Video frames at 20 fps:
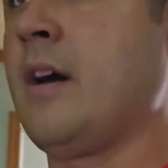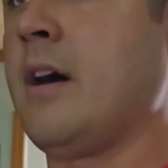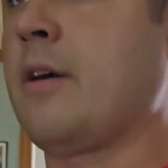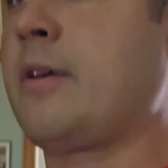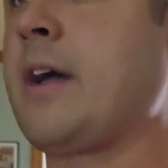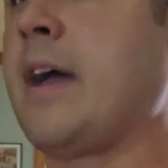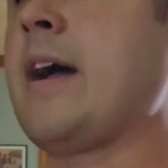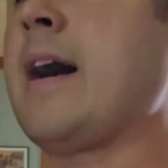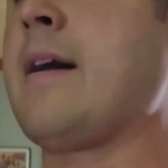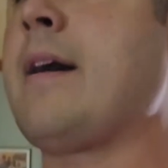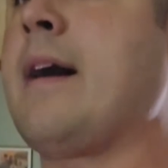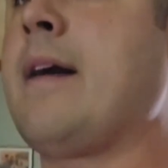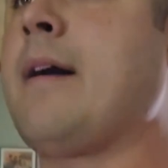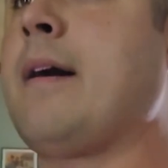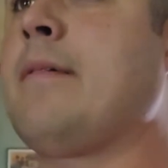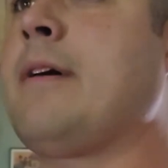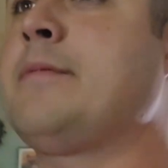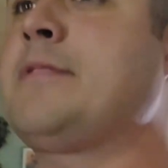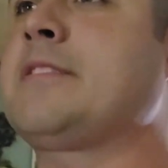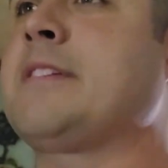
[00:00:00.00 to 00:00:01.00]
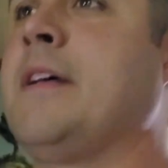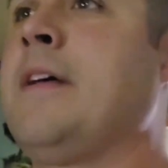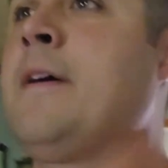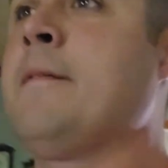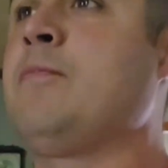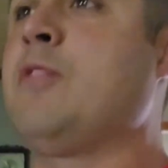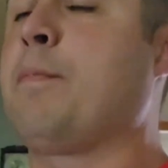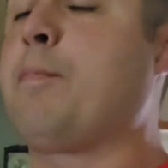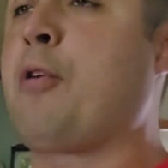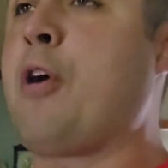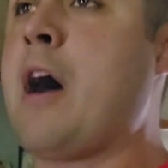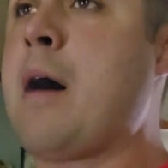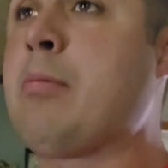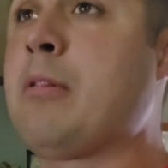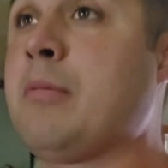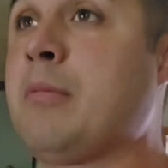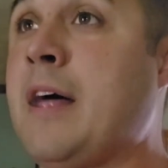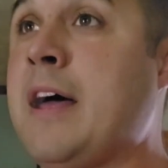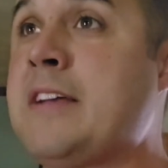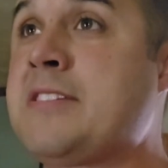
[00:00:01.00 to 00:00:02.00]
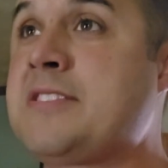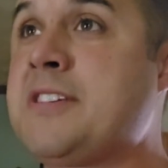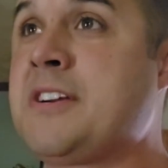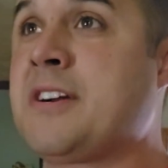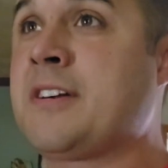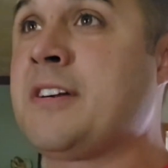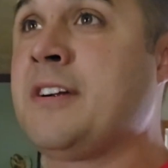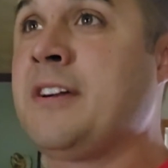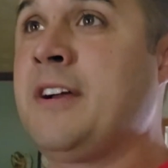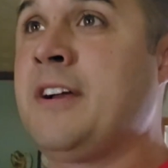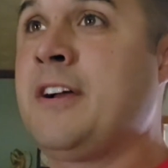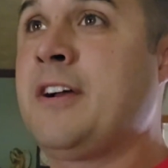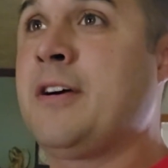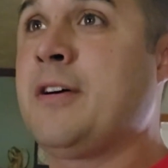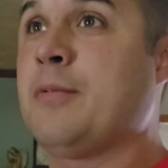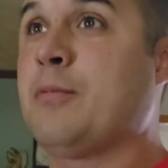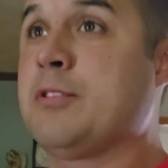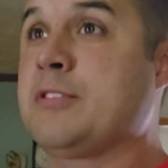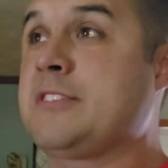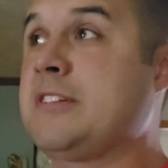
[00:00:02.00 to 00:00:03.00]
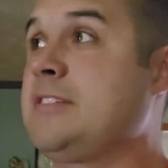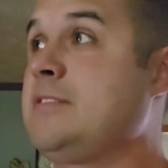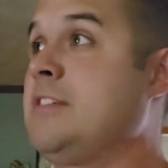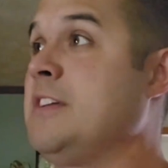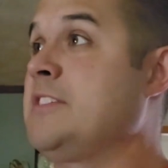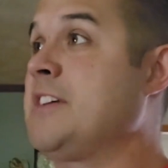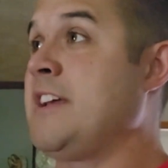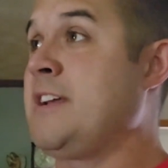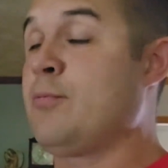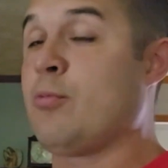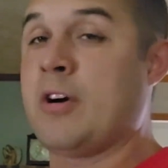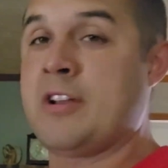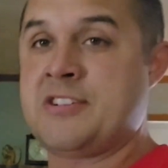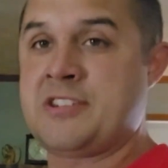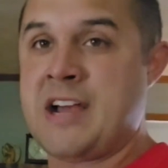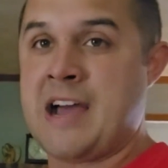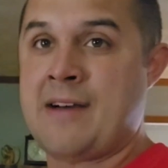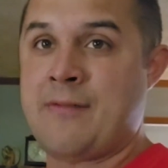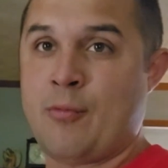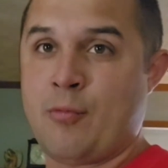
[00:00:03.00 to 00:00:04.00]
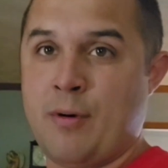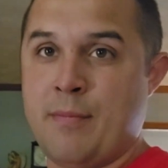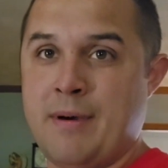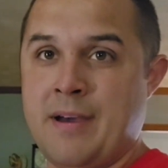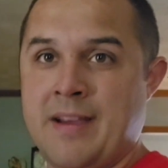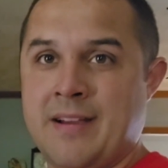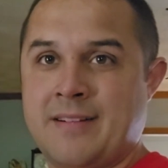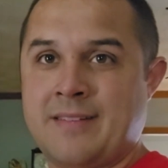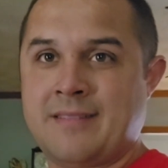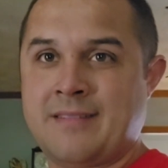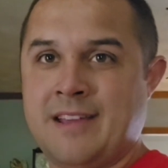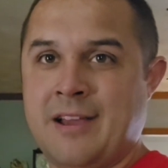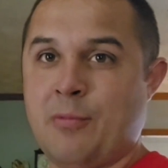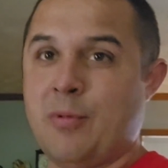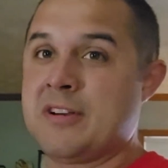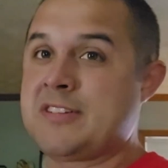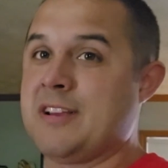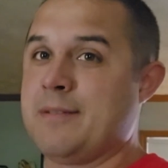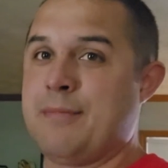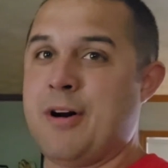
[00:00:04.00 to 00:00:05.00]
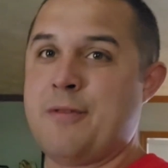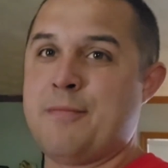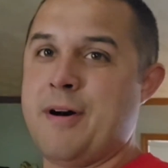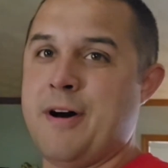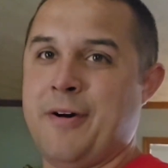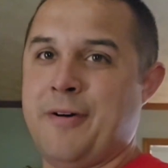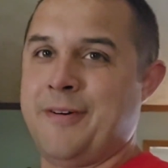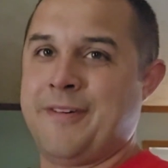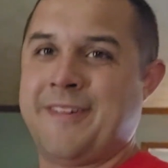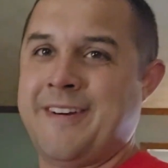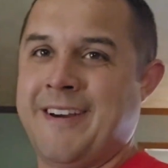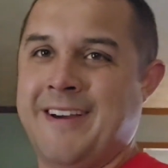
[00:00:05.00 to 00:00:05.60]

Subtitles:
Okay, I'm just saying the problem last year was the team wasn't jiving with Beck. It wasn't Bobo.